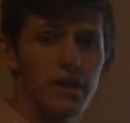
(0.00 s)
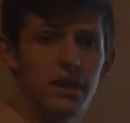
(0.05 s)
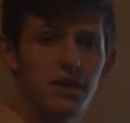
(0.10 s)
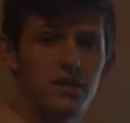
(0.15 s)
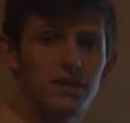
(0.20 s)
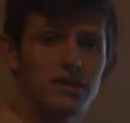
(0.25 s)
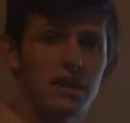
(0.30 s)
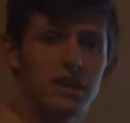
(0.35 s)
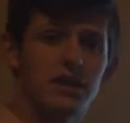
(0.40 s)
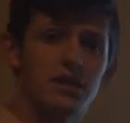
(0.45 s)
to make
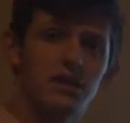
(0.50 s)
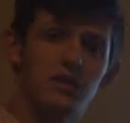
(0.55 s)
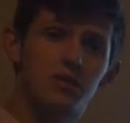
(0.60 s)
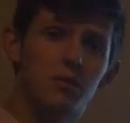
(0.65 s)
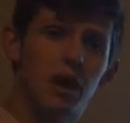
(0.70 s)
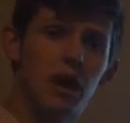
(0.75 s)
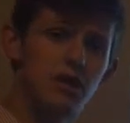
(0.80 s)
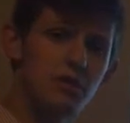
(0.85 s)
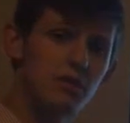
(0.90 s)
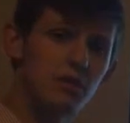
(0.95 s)
our stations
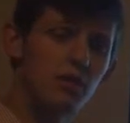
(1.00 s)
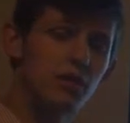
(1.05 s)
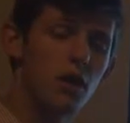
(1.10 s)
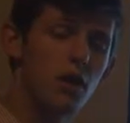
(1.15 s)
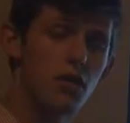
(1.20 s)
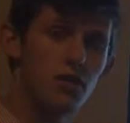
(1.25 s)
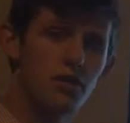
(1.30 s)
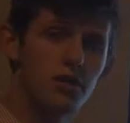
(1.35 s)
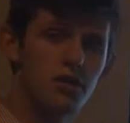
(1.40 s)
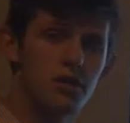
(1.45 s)
possibly
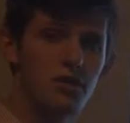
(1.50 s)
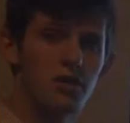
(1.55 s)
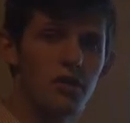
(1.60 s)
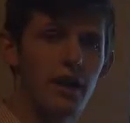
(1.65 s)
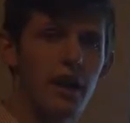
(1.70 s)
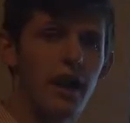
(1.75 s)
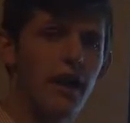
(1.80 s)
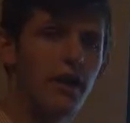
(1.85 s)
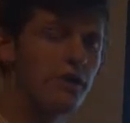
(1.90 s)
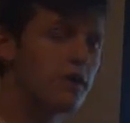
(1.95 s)
lower to the
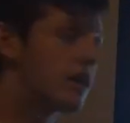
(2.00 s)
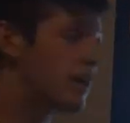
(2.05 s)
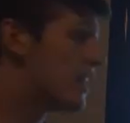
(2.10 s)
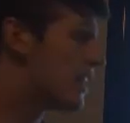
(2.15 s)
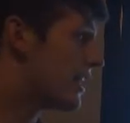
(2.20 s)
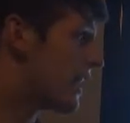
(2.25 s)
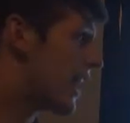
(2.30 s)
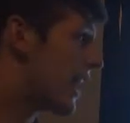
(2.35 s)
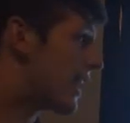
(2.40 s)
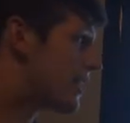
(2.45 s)
ground.
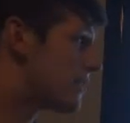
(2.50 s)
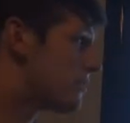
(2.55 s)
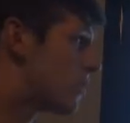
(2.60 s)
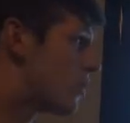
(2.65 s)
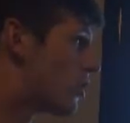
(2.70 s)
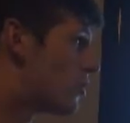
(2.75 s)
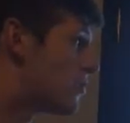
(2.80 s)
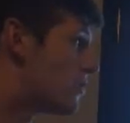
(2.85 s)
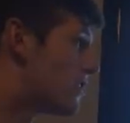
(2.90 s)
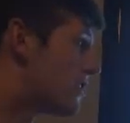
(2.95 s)
At the
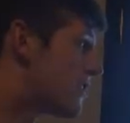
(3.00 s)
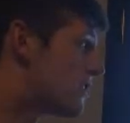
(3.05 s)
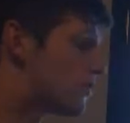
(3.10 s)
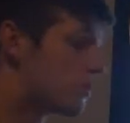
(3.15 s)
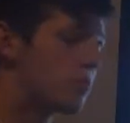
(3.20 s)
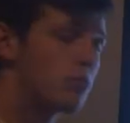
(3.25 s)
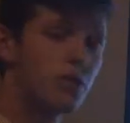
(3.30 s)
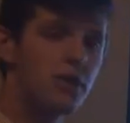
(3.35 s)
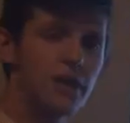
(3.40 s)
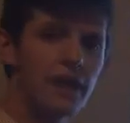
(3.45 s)
moment,
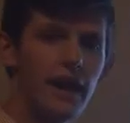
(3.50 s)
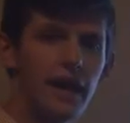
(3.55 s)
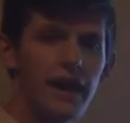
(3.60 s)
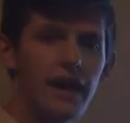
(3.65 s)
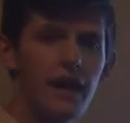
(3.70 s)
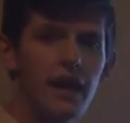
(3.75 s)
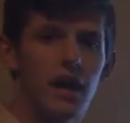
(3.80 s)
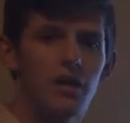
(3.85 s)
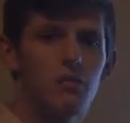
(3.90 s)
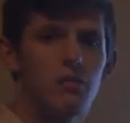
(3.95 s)
they're pretty
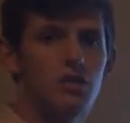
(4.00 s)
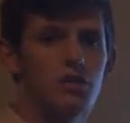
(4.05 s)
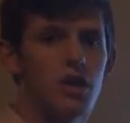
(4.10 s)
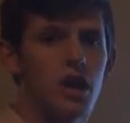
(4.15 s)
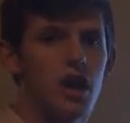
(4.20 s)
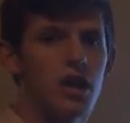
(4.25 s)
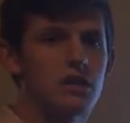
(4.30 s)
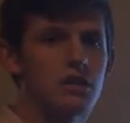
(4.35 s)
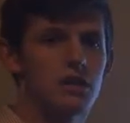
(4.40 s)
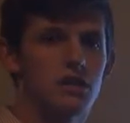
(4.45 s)
high up, which
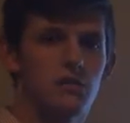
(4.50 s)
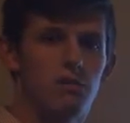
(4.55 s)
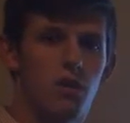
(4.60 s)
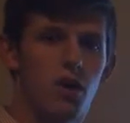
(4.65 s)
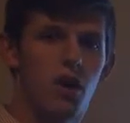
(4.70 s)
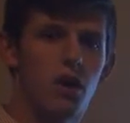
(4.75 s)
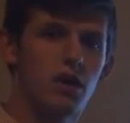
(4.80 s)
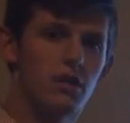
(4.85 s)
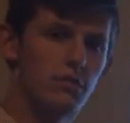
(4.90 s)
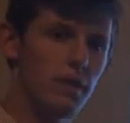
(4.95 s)
causes the
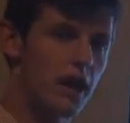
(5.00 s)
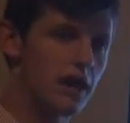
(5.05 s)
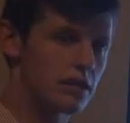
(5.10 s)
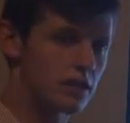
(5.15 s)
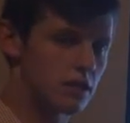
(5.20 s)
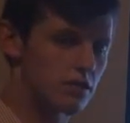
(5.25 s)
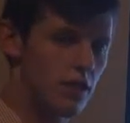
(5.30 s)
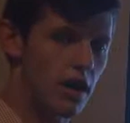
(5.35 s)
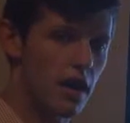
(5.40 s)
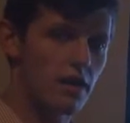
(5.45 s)
ball to
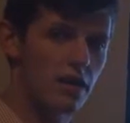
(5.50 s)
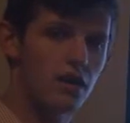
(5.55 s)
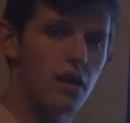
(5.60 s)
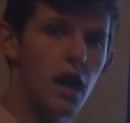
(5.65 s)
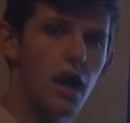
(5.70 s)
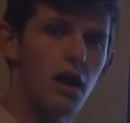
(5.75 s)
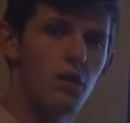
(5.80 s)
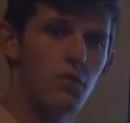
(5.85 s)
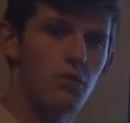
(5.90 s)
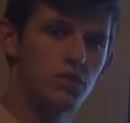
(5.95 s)
bounce around a
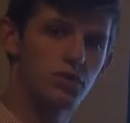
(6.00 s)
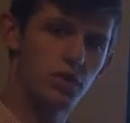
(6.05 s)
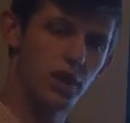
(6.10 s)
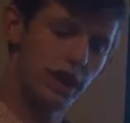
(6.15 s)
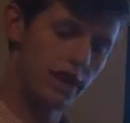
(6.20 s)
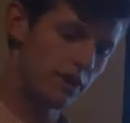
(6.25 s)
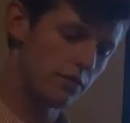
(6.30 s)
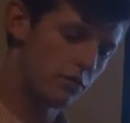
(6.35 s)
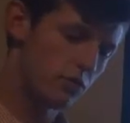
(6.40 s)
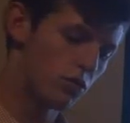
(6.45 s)
lot when
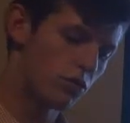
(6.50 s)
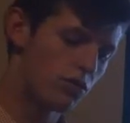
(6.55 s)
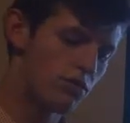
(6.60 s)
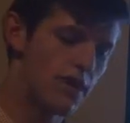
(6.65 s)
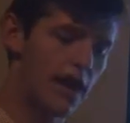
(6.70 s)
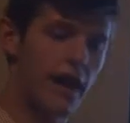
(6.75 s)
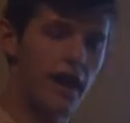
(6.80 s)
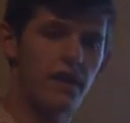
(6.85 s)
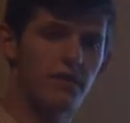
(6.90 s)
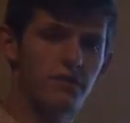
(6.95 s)
trying to
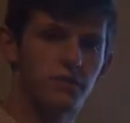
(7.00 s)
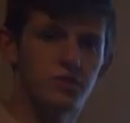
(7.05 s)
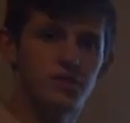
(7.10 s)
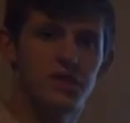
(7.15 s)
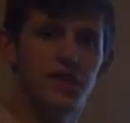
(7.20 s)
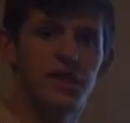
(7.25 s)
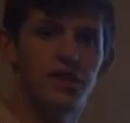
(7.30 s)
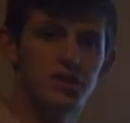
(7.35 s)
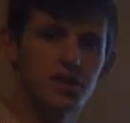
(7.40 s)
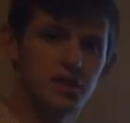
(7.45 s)
move down from
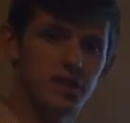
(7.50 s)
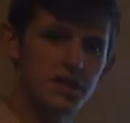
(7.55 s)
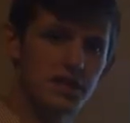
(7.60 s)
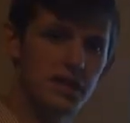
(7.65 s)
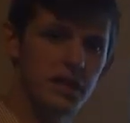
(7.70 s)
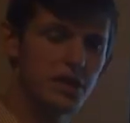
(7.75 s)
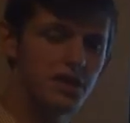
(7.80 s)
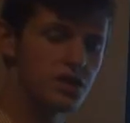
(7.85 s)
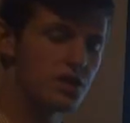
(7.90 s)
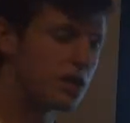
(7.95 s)
station to
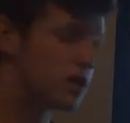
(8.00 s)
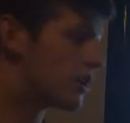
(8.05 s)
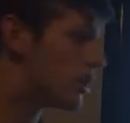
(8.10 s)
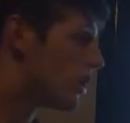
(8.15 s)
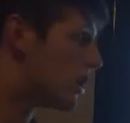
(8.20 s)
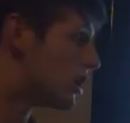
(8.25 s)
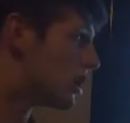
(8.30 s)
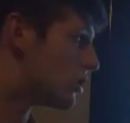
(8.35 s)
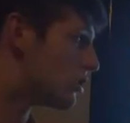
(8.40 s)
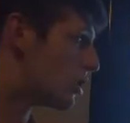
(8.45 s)

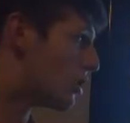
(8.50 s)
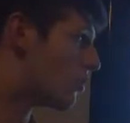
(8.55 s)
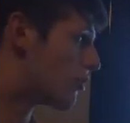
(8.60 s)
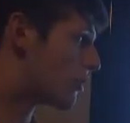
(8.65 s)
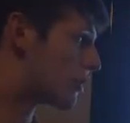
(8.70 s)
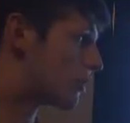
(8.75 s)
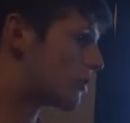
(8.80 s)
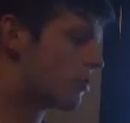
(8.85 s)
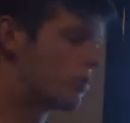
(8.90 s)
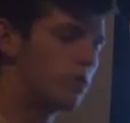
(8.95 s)
station.
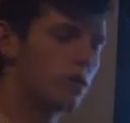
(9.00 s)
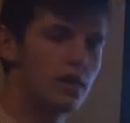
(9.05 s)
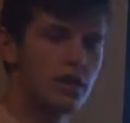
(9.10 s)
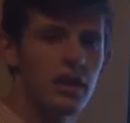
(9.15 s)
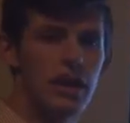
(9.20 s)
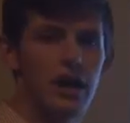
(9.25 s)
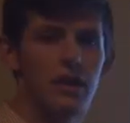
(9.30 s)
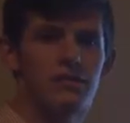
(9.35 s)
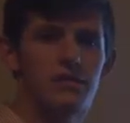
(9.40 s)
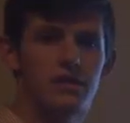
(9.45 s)
Lowering it would
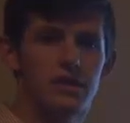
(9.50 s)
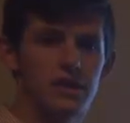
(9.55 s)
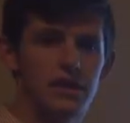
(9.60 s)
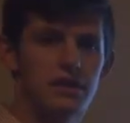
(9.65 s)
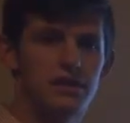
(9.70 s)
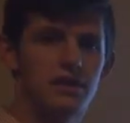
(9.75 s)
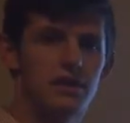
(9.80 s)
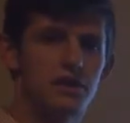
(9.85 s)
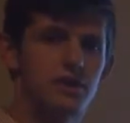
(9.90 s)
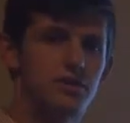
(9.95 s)
allow for
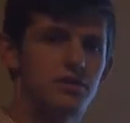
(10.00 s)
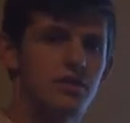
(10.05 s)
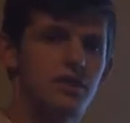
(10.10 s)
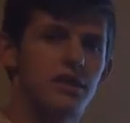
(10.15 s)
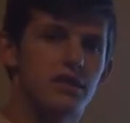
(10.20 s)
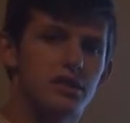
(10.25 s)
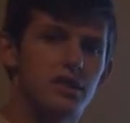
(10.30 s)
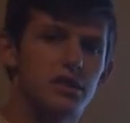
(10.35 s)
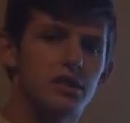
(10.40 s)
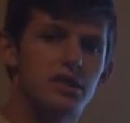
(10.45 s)
easier
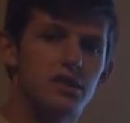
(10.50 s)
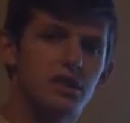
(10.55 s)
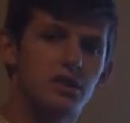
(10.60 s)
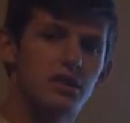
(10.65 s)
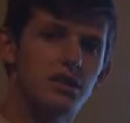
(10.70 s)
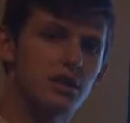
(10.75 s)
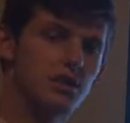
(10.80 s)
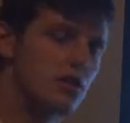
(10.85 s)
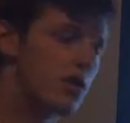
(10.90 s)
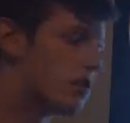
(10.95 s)

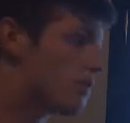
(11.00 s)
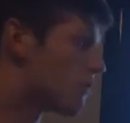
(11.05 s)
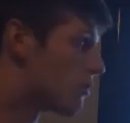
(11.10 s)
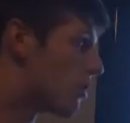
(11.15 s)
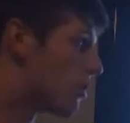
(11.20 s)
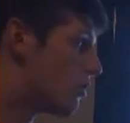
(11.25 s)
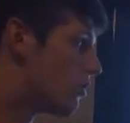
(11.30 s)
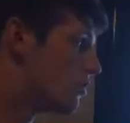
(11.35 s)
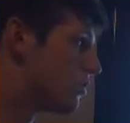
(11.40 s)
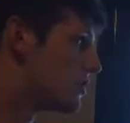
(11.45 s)
transitions and
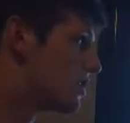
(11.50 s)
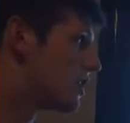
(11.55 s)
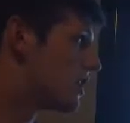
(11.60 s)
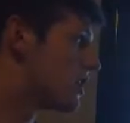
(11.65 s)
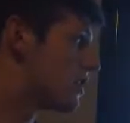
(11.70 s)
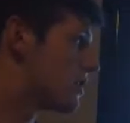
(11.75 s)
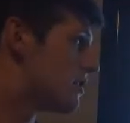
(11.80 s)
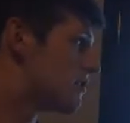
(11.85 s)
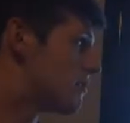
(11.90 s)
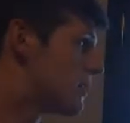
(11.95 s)
overall would
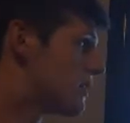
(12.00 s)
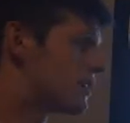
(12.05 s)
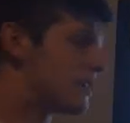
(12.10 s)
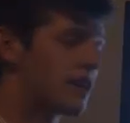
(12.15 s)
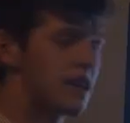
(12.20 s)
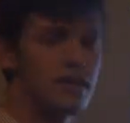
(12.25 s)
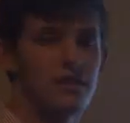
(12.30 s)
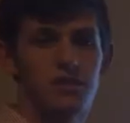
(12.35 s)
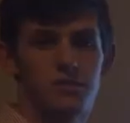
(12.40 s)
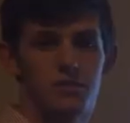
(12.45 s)
mean
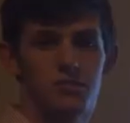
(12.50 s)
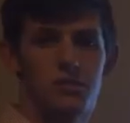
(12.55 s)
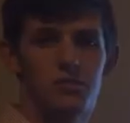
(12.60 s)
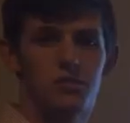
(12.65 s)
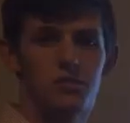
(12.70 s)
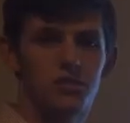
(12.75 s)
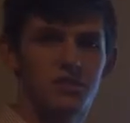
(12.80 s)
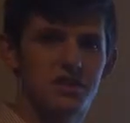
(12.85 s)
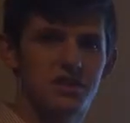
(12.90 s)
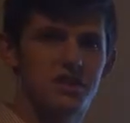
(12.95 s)
that there would
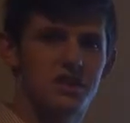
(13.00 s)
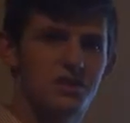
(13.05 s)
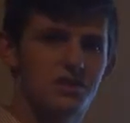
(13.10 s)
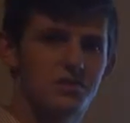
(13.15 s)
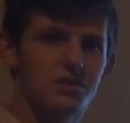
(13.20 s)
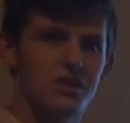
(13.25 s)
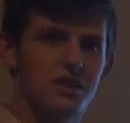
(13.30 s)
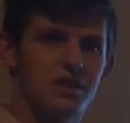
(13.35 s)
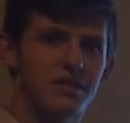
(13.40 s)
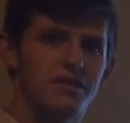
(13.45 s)
be more
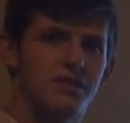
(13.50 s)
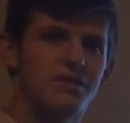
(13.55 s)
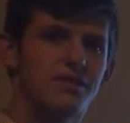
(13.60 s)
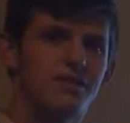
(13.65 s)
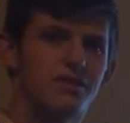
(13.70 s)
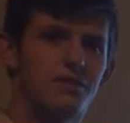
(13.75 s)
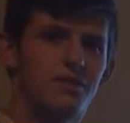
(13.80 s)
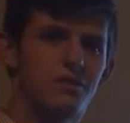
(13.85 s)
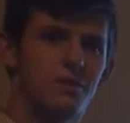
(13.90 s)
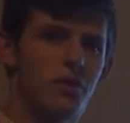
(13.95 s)
successful
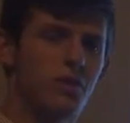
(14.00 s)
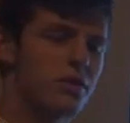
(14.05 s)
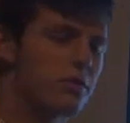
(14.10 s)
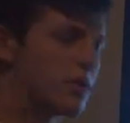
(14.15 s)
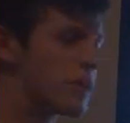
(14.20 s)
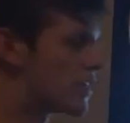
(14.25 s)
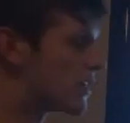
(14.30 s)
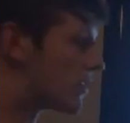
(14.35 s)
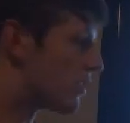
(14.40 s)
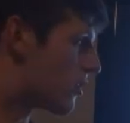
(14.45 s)
chances for the ball
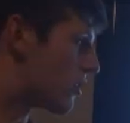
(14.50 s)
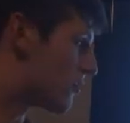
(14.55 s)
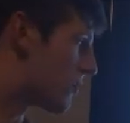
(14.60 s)
to make it